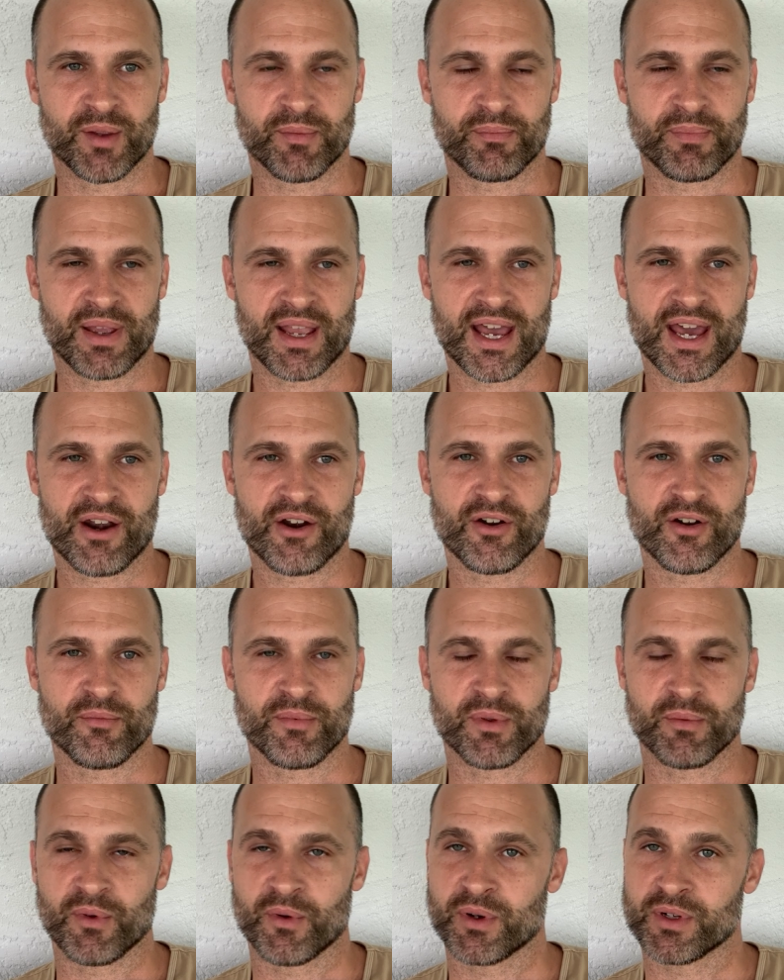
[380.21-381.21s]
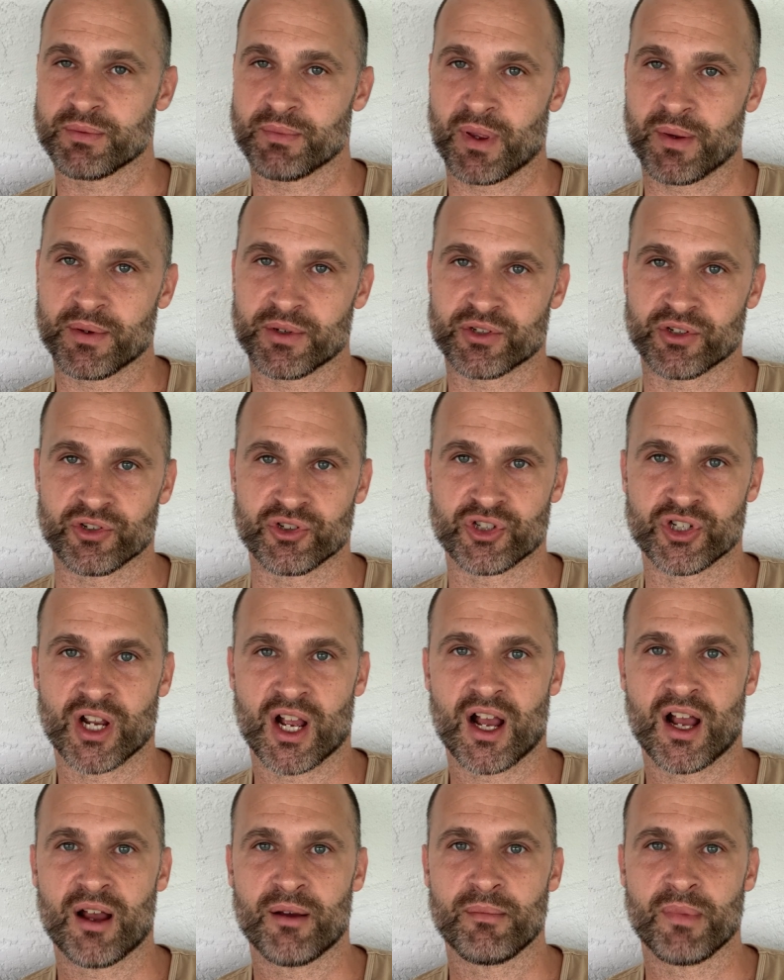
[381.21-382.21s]
pattern of, maybe it's your
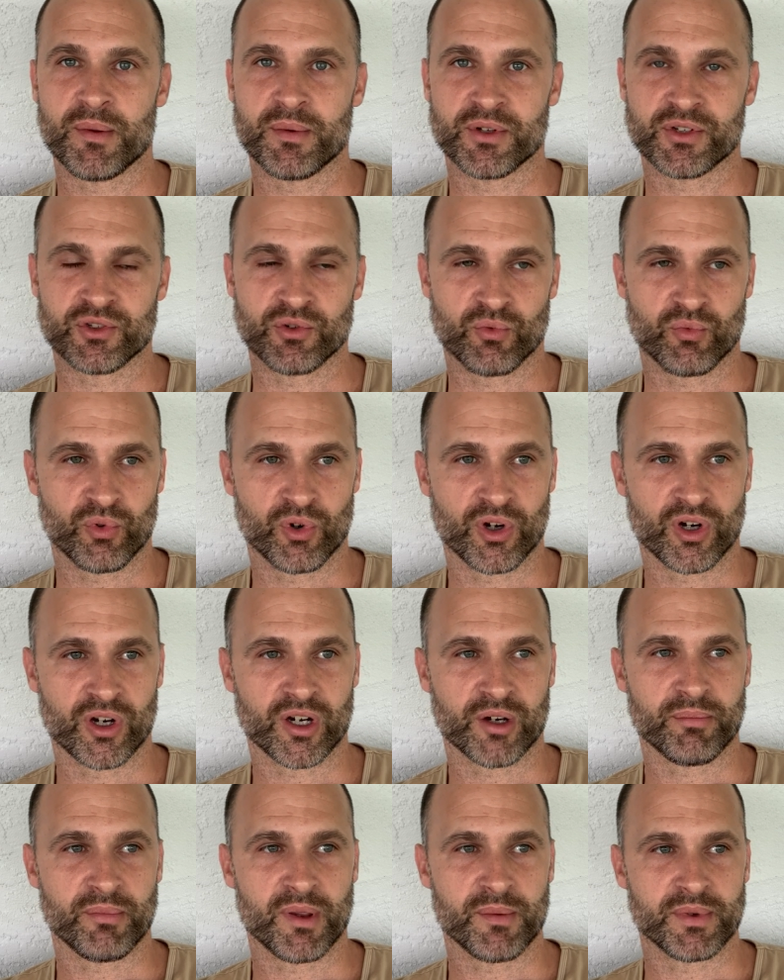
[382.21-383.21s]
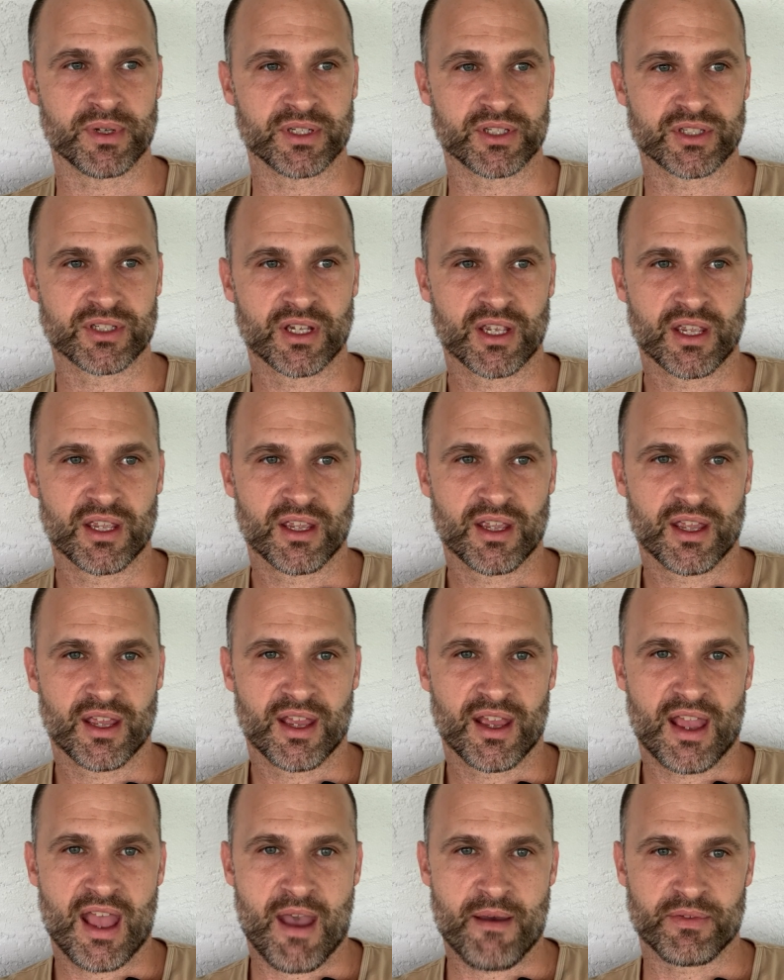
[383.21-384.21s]
job, maybe it's your work, maybe it's
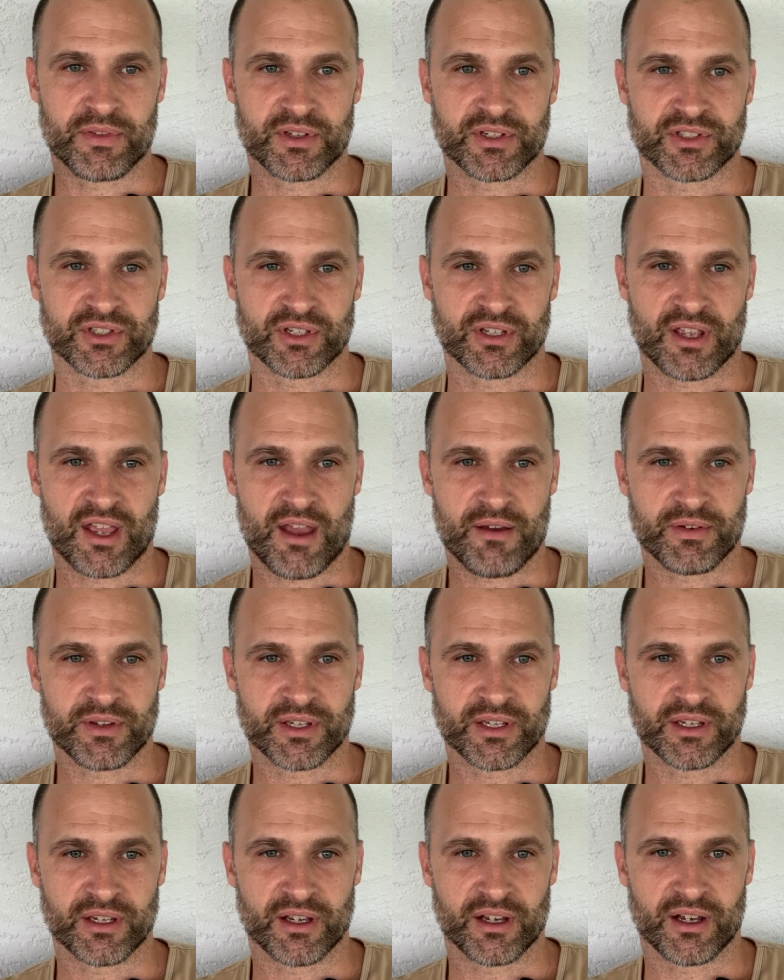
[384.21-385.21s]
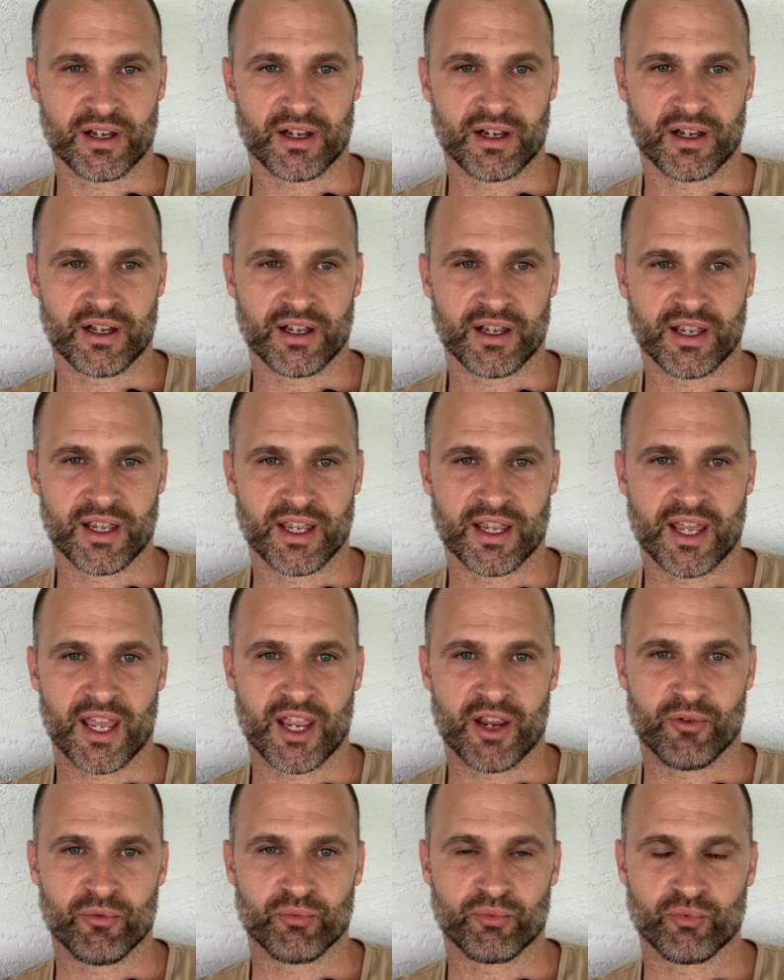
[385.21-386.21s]
having
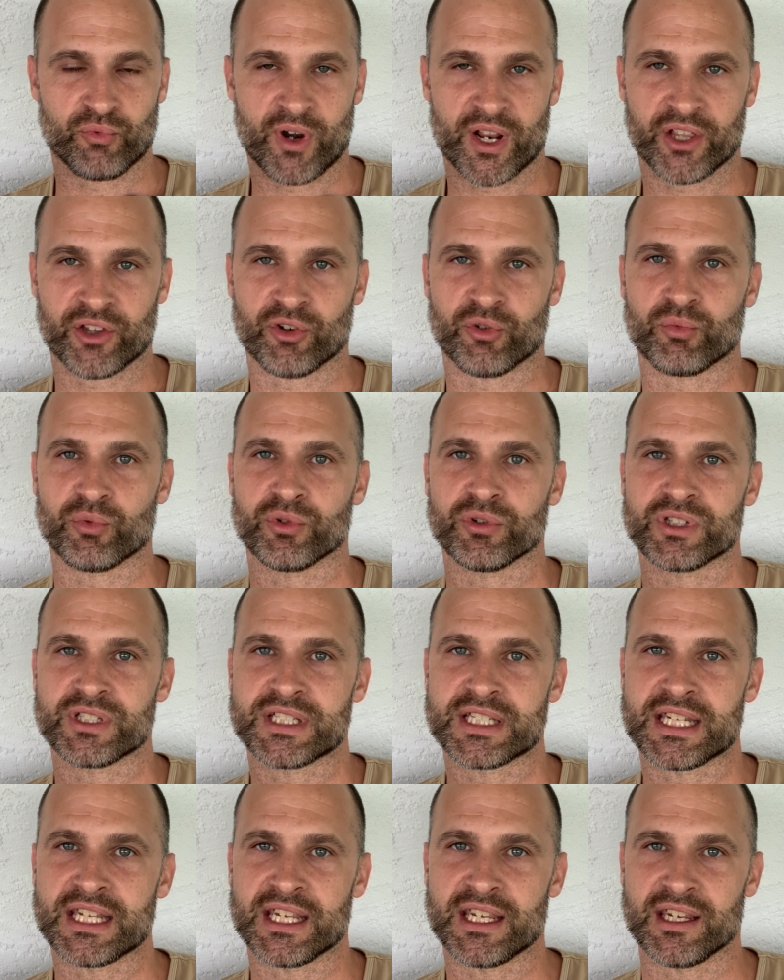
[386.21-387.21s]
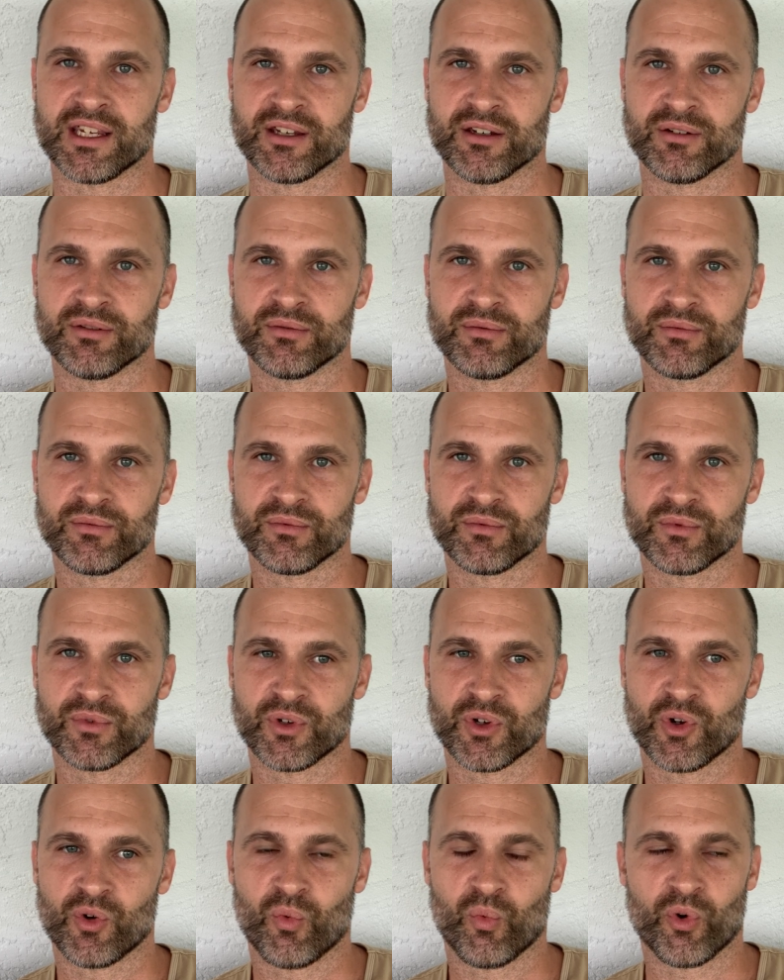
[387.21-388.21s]
a regular routine
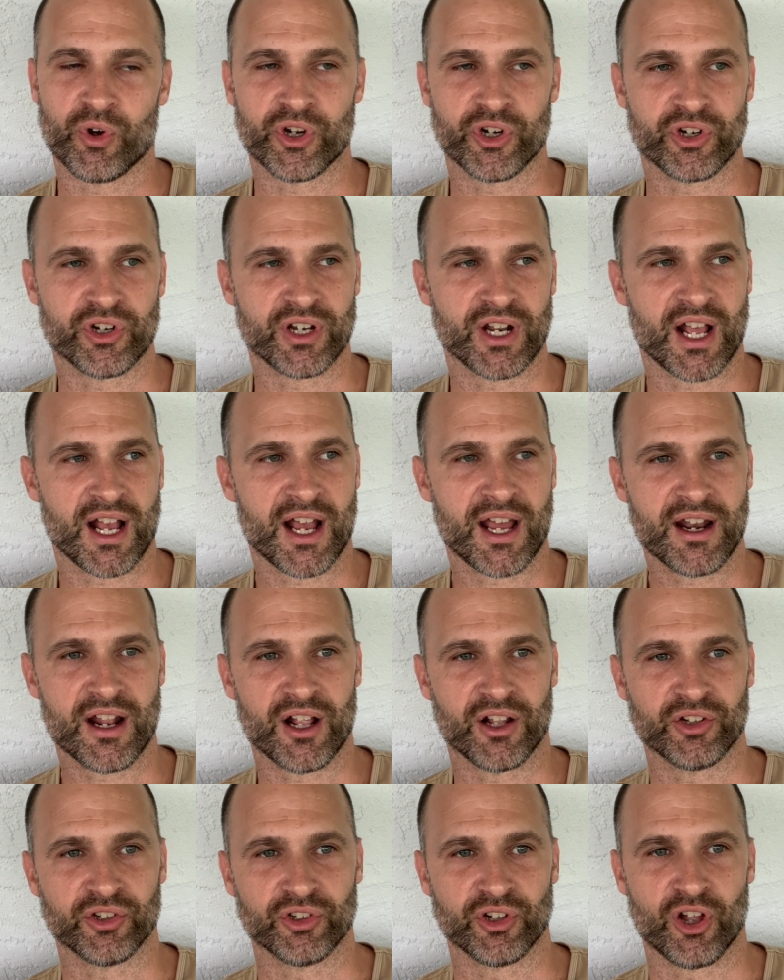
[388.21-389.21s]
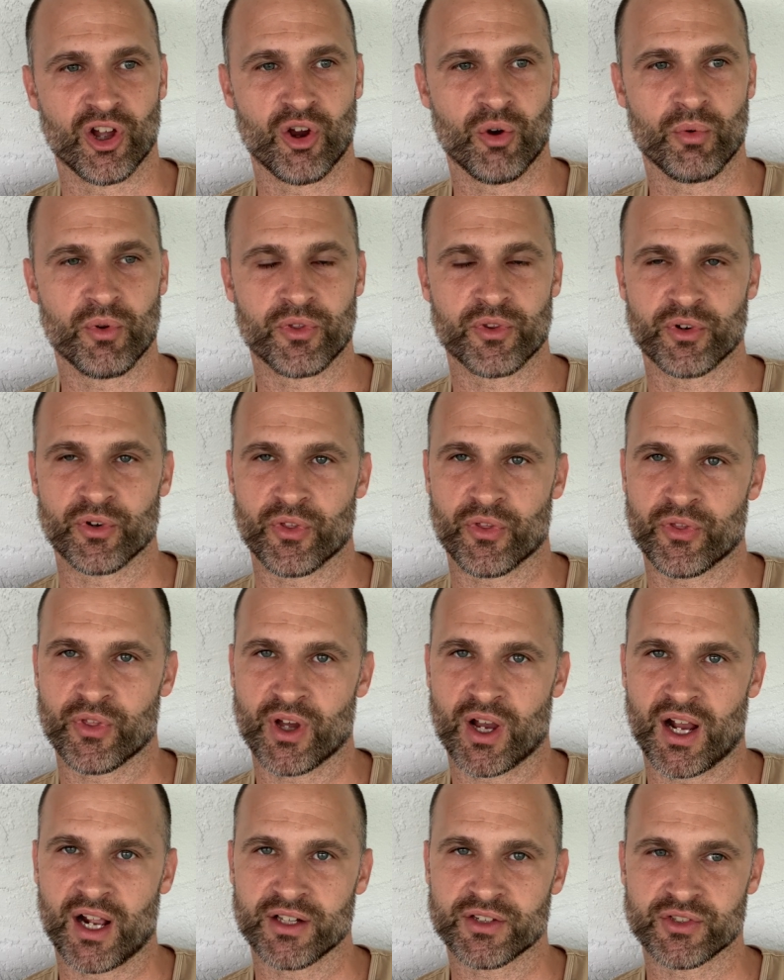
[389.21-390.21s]
where you're not alone with your
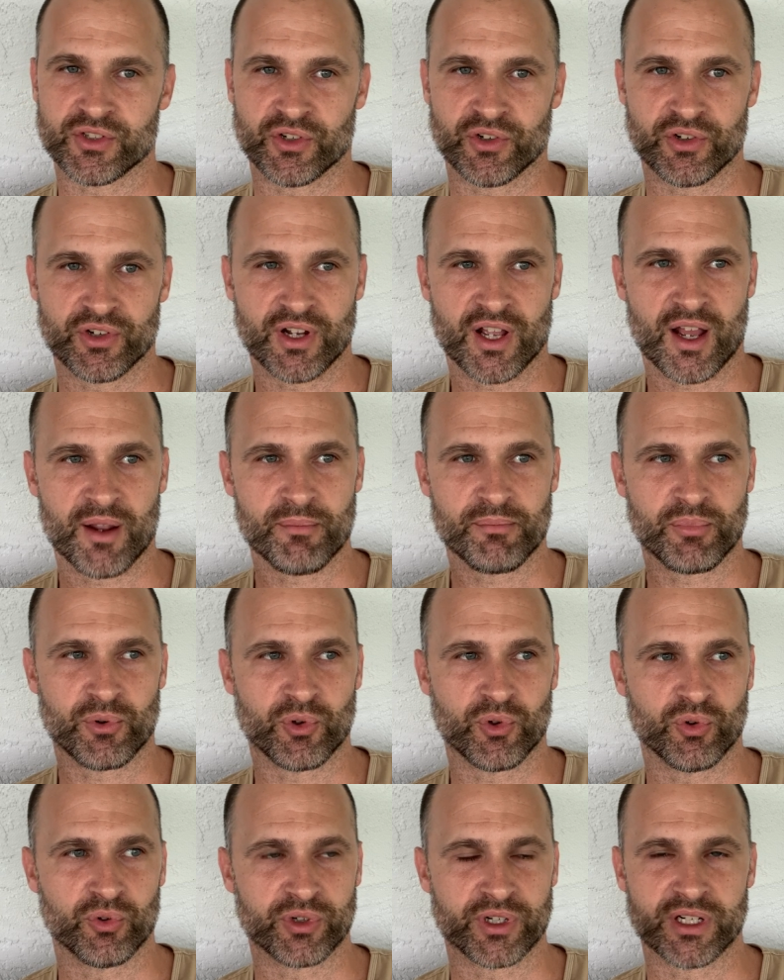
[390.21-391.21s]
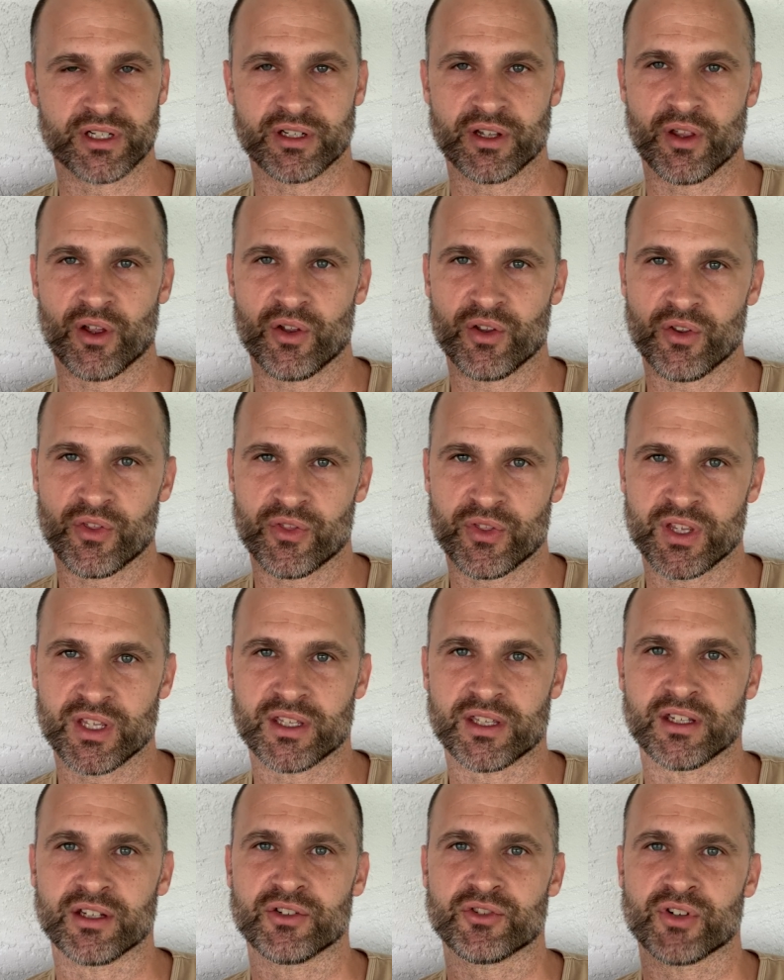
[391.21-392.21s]
thoughts, you're not pulled into
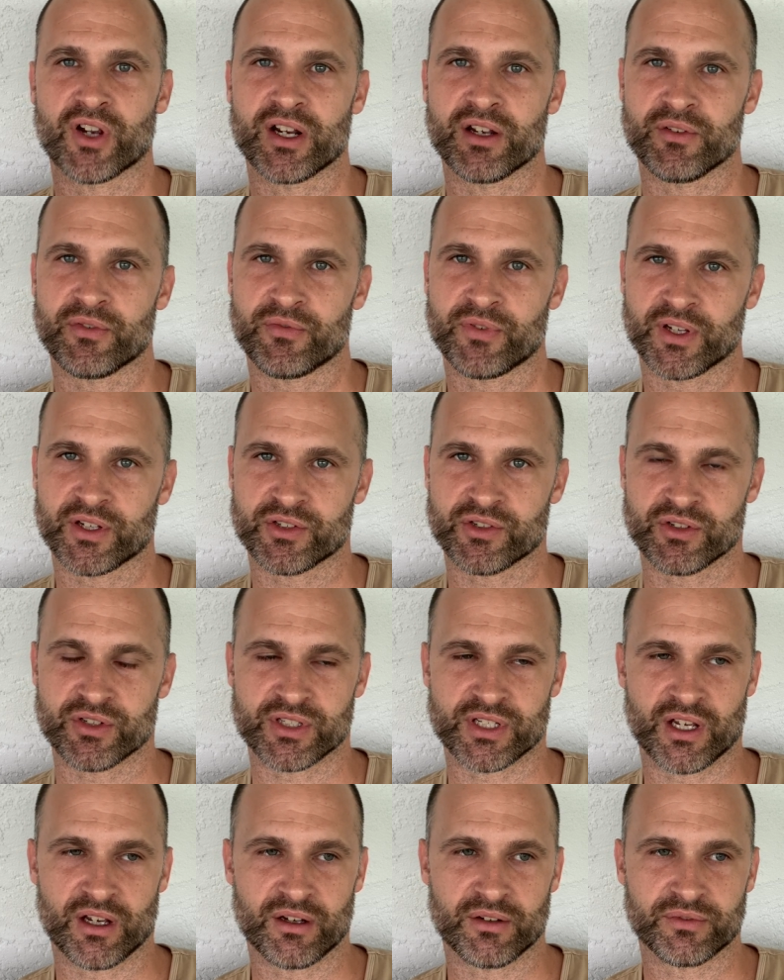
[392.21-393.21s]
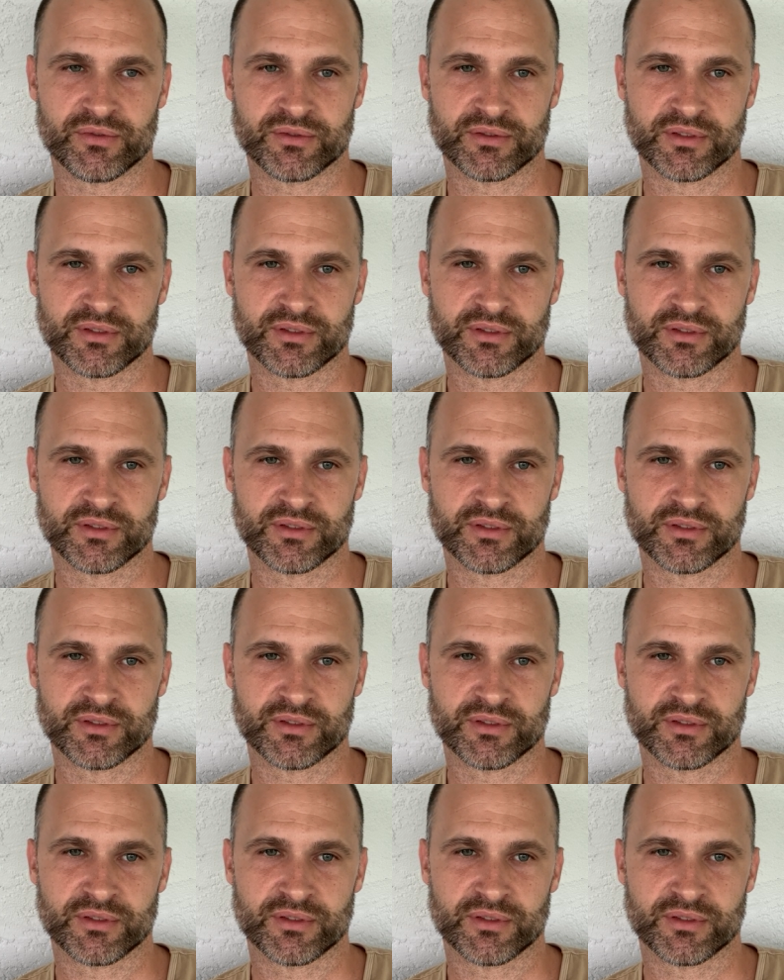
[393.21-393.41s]
thinking and trying to fix yourself,